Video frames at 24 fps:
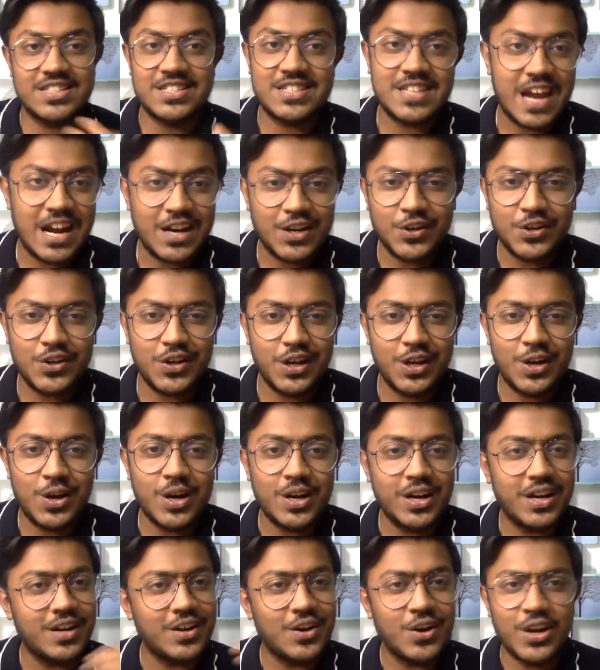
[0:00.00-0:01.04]
statutory
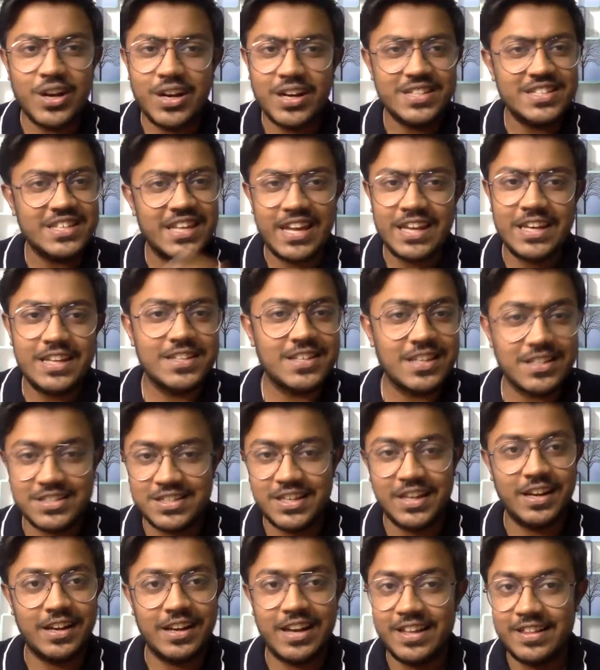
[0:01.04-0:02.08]
audit, or it's any such
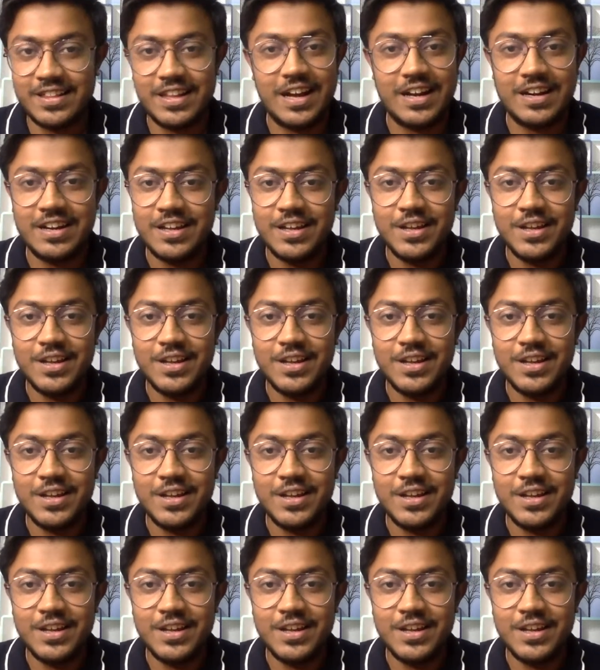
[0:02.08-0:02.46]
thing like that.